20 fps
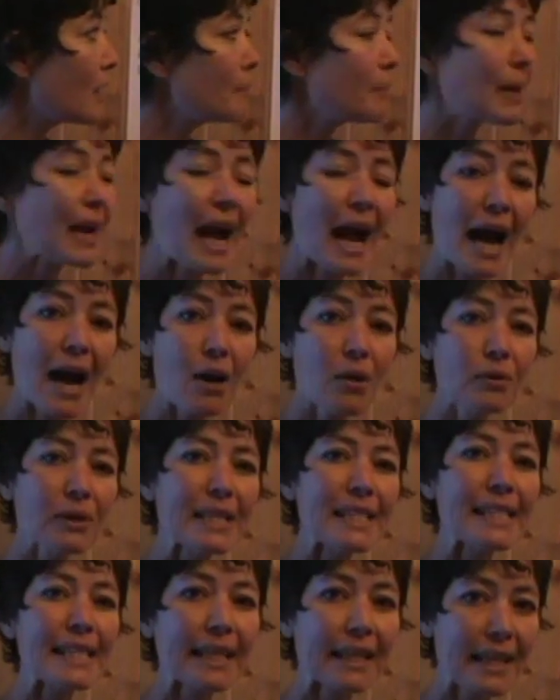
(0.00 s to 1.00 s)
But how
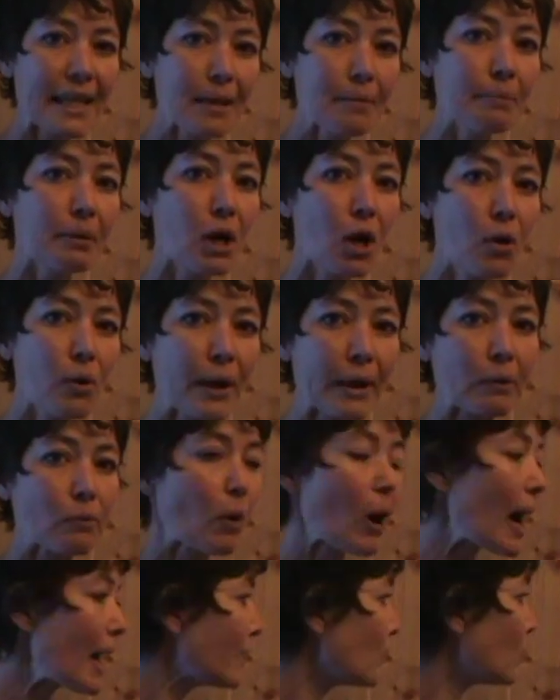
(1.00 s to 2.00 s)
does it keep going?
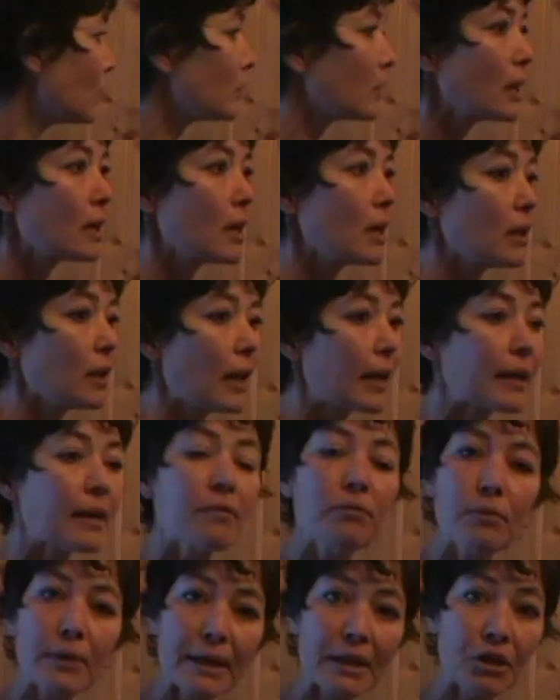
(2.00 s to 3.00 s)
Like
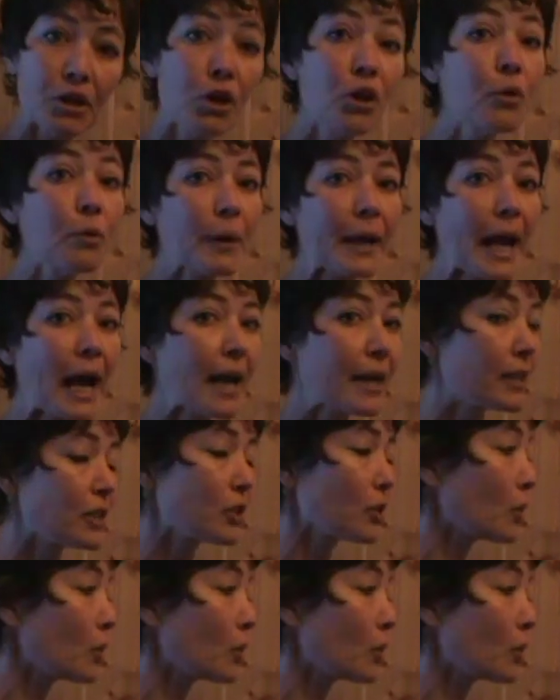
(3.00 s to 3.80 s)
if we knew we had a